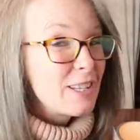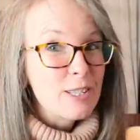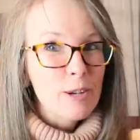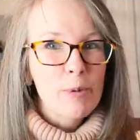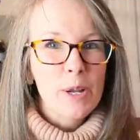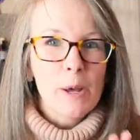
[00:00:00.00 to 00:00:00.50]

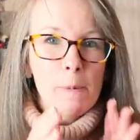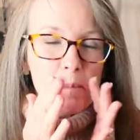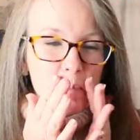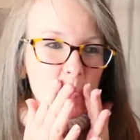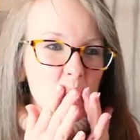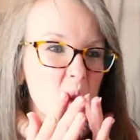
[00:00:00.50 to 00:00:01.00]
So what
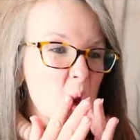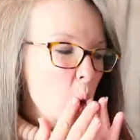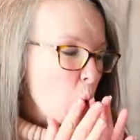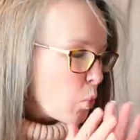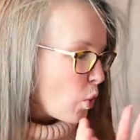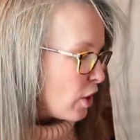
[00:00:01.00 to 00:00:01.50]
a
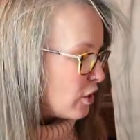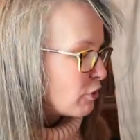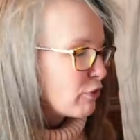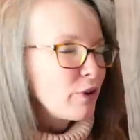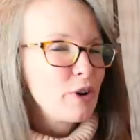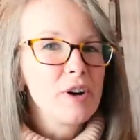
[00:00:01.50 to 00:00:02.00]

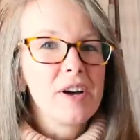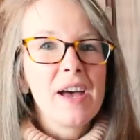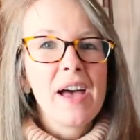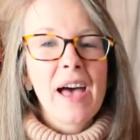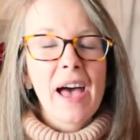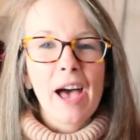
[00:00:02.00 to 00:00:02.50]
wonderful,
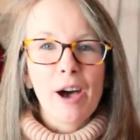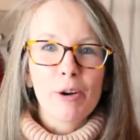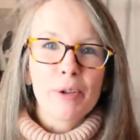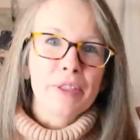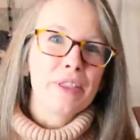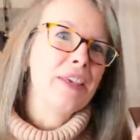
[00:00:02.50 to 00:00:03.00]

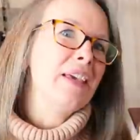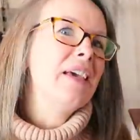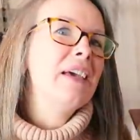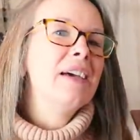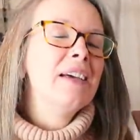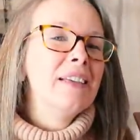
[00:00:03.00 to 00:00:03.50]

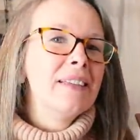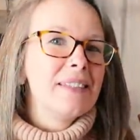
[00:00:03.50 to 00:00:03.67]
healthy,